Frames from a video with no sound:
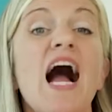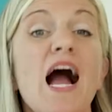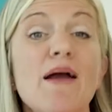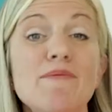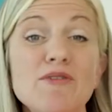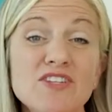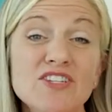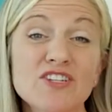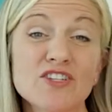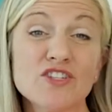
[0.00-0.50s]

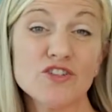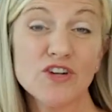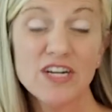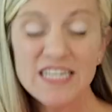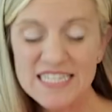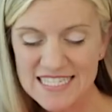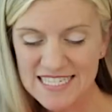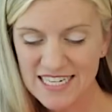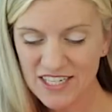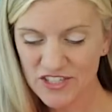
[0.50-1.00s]
I'm using a
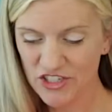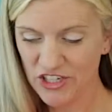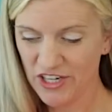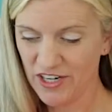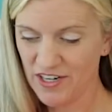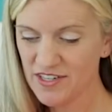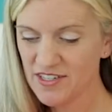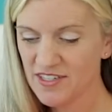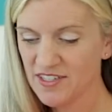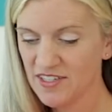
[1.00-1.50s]
straight stitch
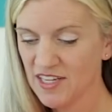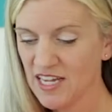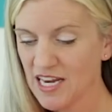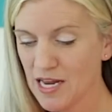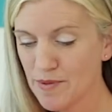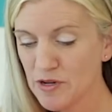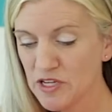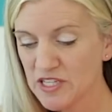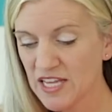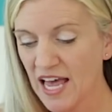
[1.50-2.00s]
here,
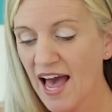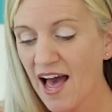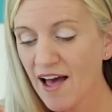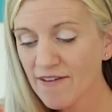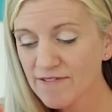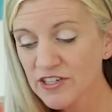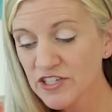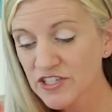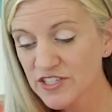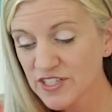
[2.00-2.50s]
and I'm going to use a
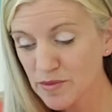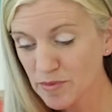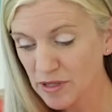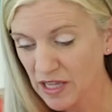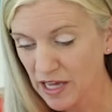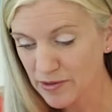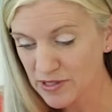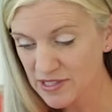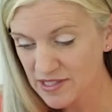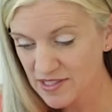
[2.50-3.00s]
1/2 inch seam
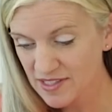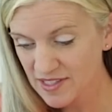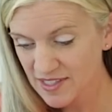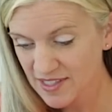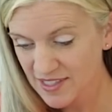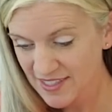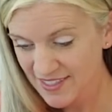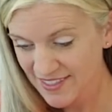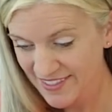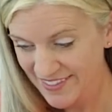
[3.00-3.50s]
allowance.